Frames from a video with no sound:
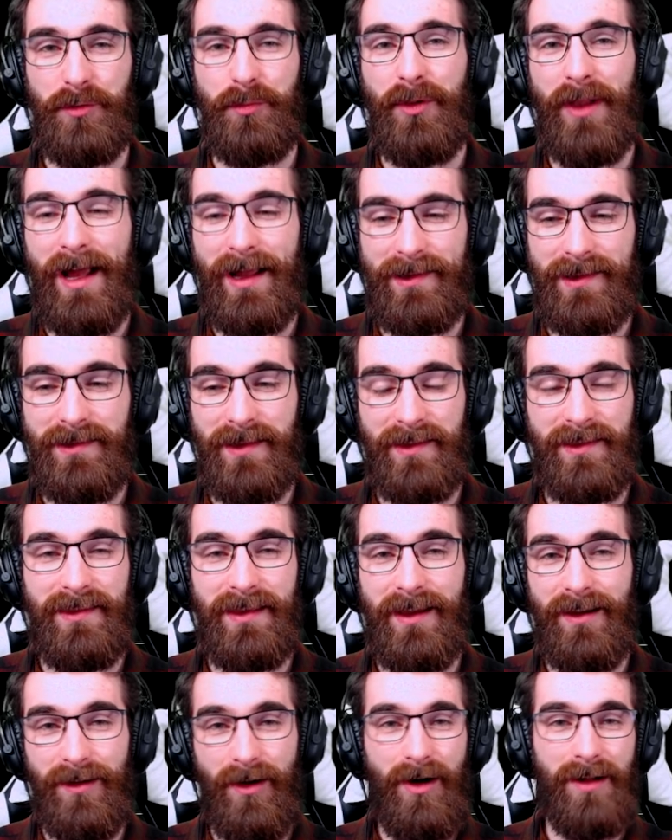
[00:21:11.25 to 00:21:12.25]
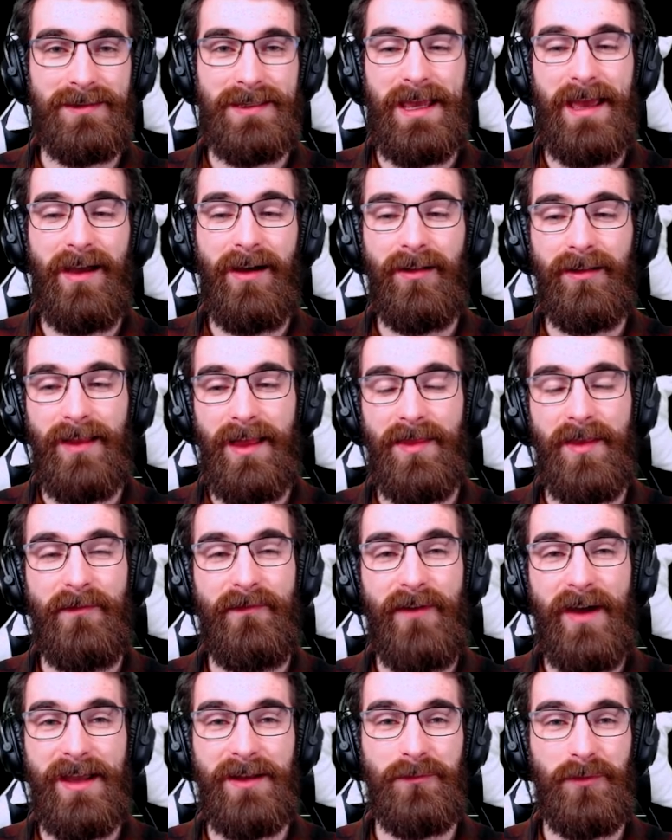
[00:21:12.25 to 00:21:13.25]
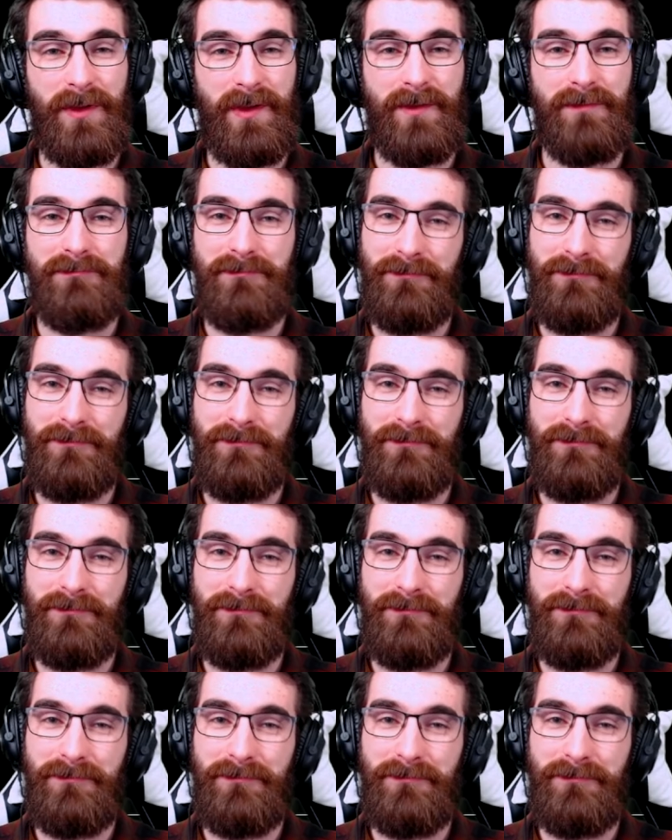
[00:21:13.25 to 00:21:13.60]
blasted this thing all to hell, and the fight was